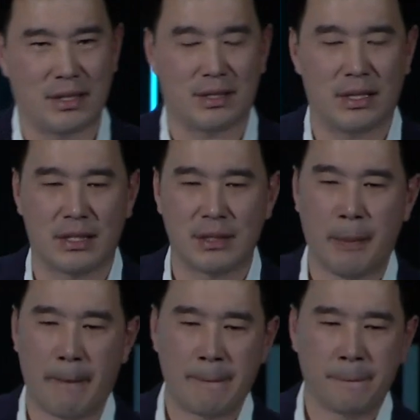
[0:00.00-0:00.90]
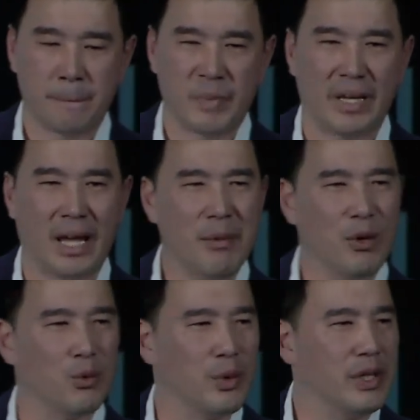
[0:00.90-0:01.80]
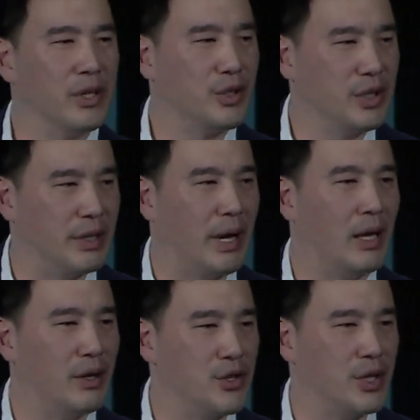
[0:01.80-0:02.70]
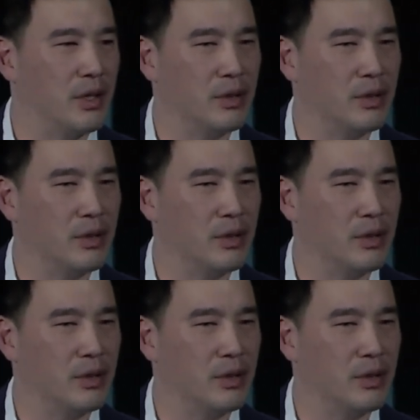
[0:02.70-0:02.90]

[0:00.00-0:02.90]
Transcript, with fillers: Assises, and he gave me a really good analogy.